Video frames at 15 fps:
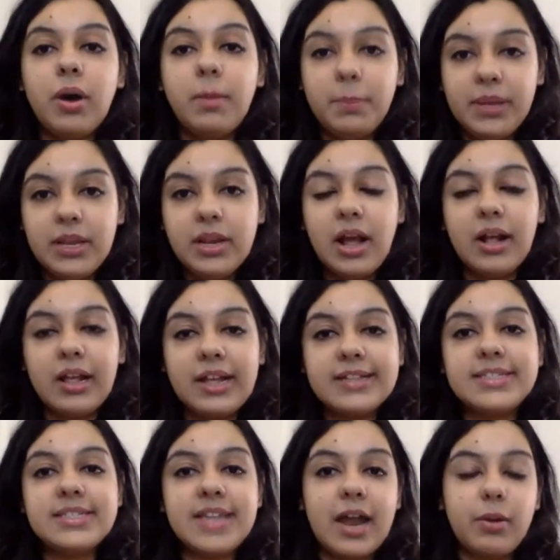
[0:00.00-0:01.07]
appeal
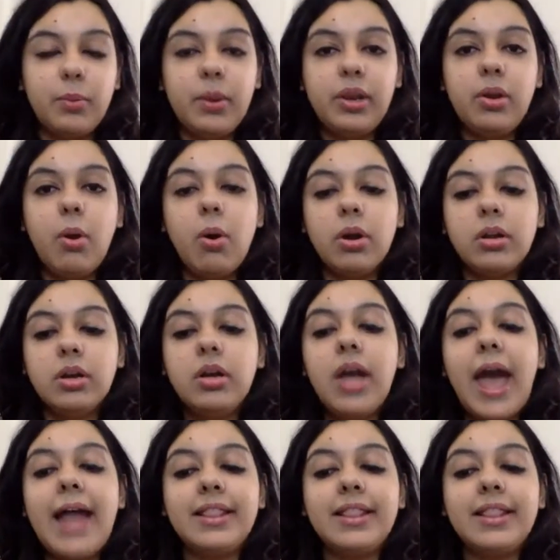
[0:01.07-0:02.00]
against that very order,